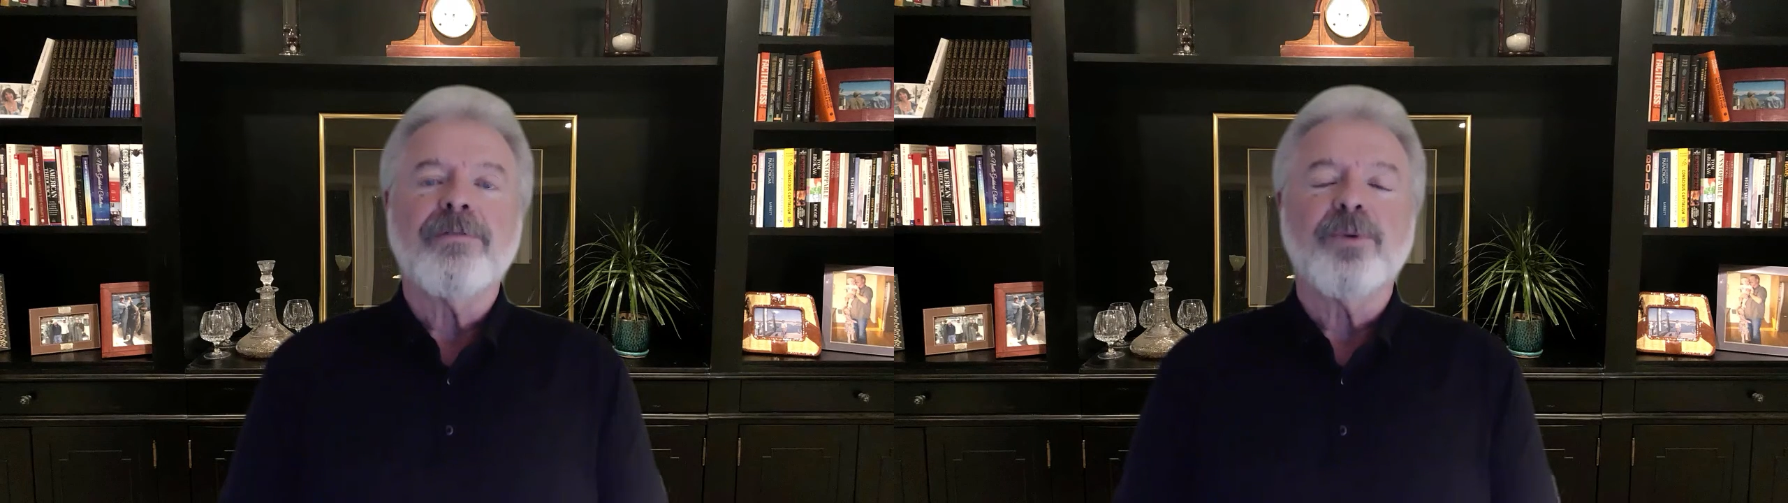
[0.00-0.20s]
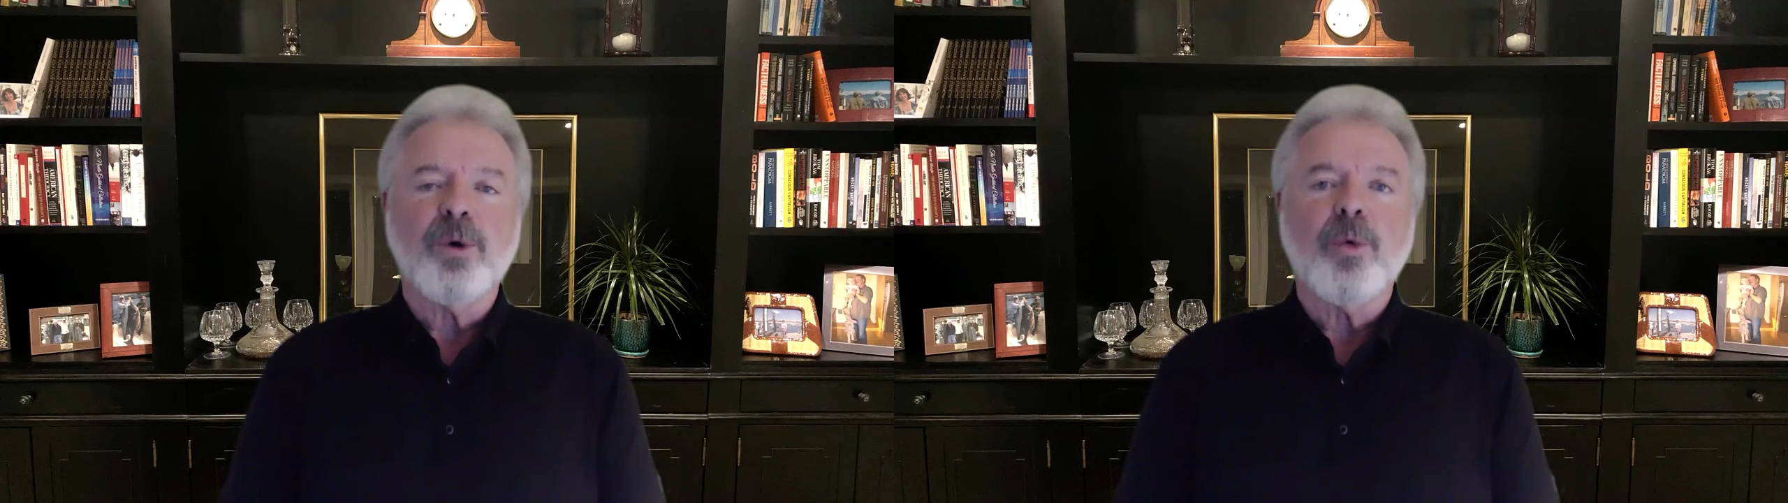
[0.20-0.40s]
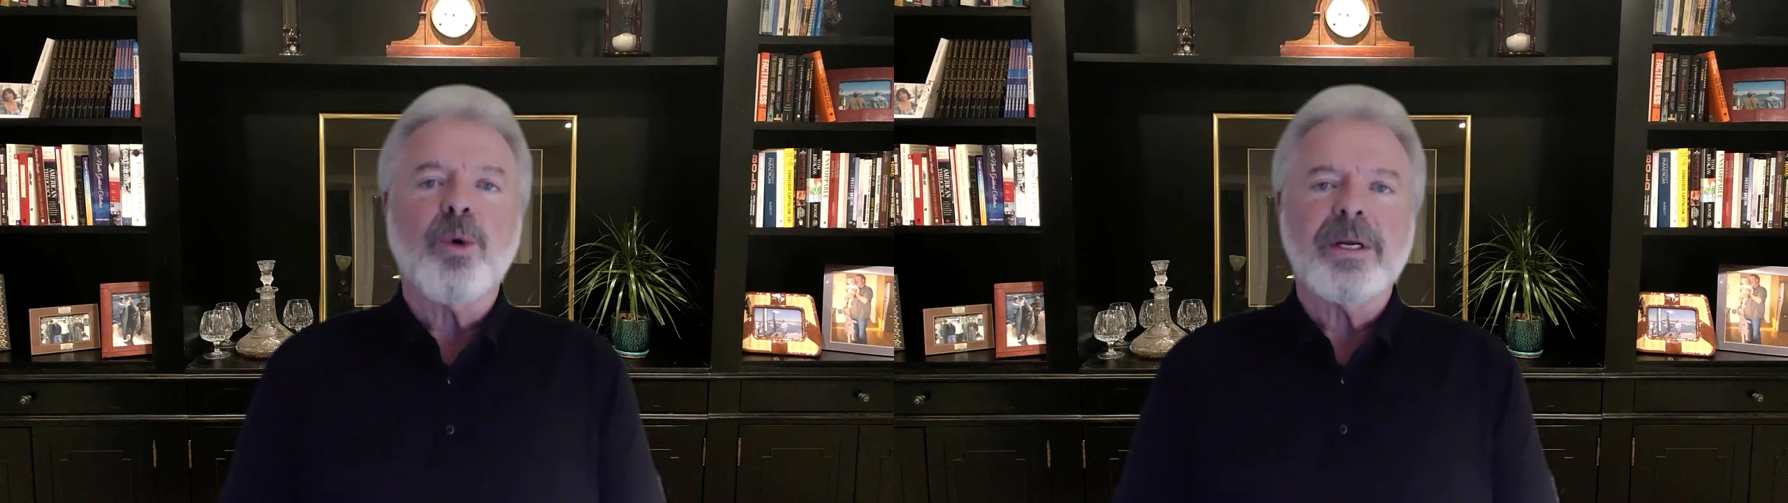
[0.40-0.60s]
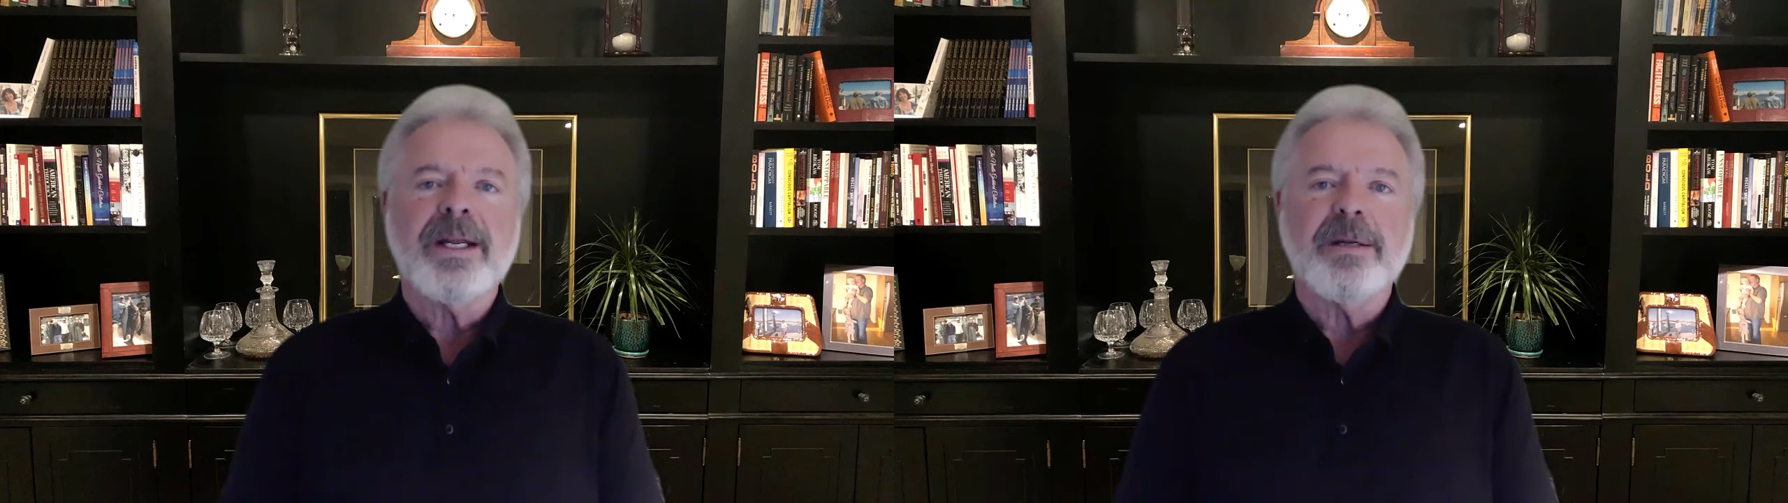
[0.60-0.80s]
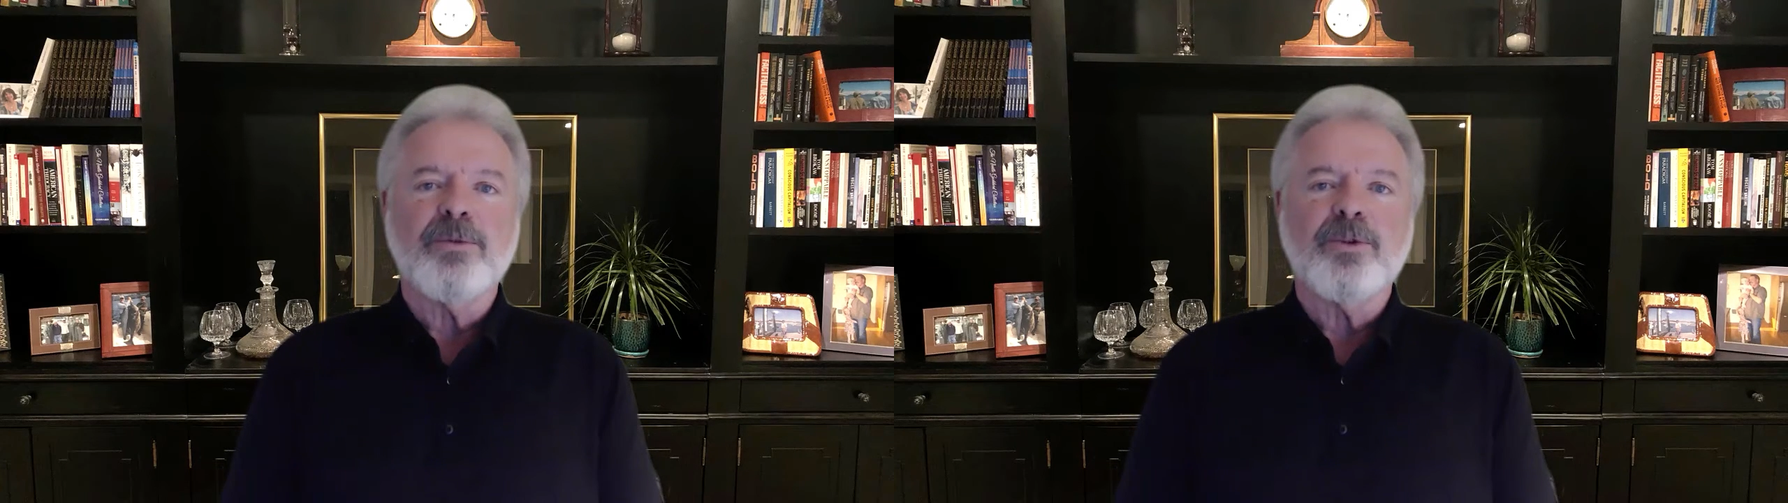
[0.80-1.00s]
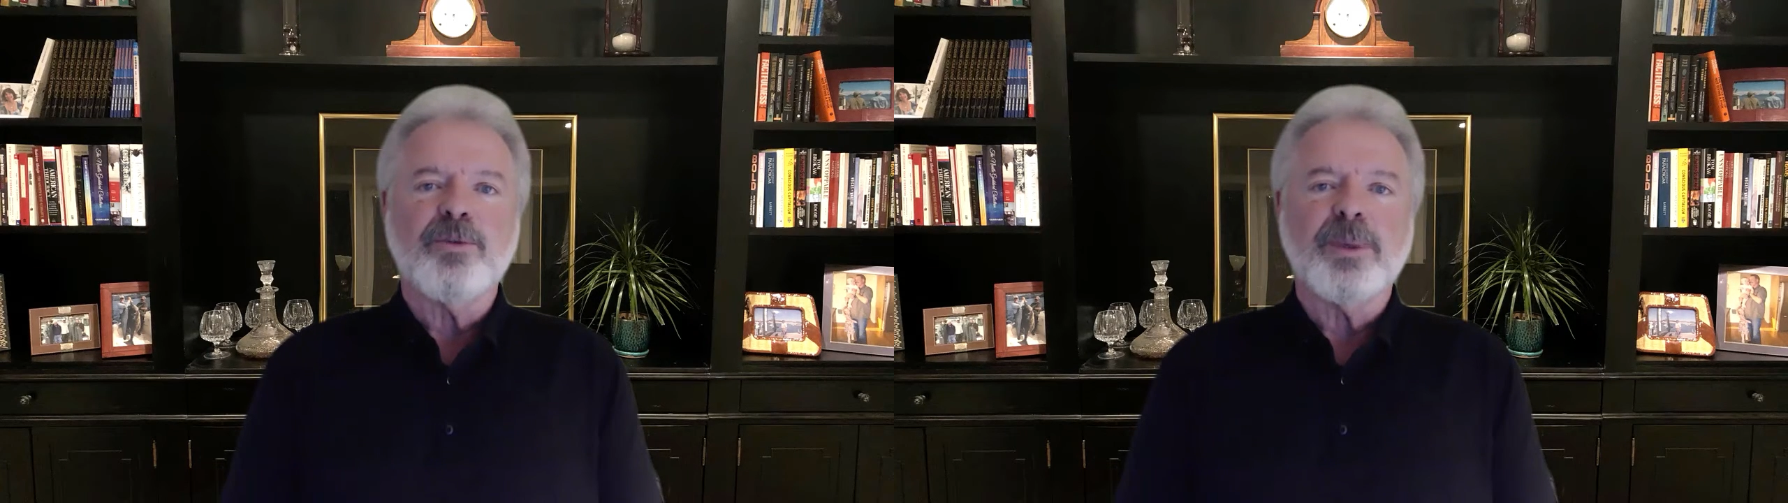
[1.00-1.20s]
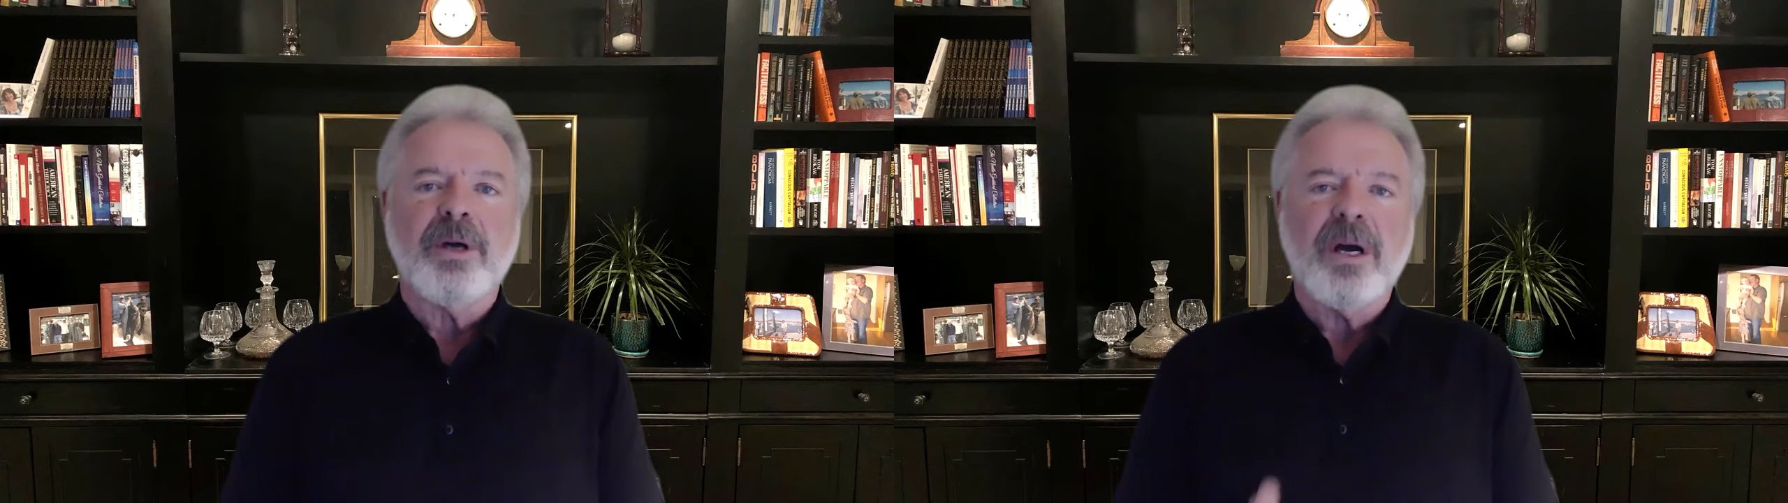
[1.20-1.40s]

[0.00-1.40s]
for coordinated movement.